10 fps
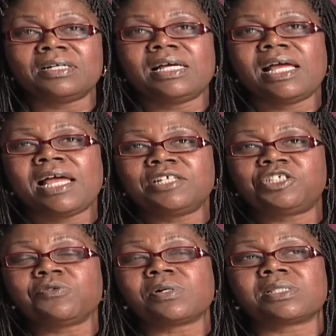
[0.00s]
Mm And
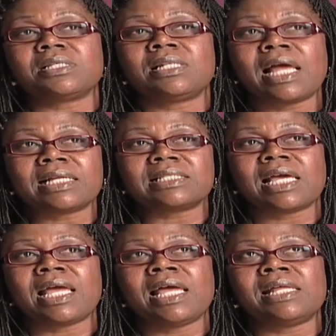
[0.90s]
she was elected,